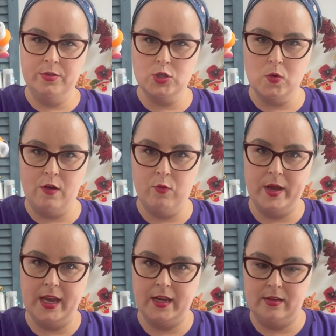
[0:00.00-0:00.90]
the twelve
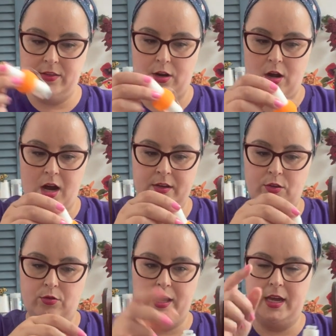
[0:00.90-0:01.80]
weight, their cotton
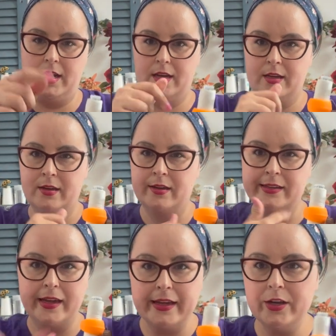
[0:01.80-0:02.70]
thread
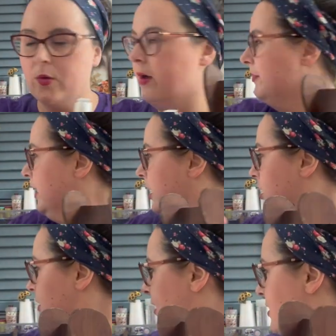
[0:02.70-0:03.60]
can go on
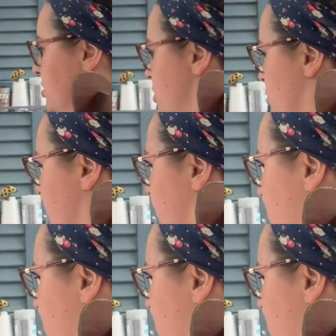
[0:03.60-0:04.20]
there, or like the Sulky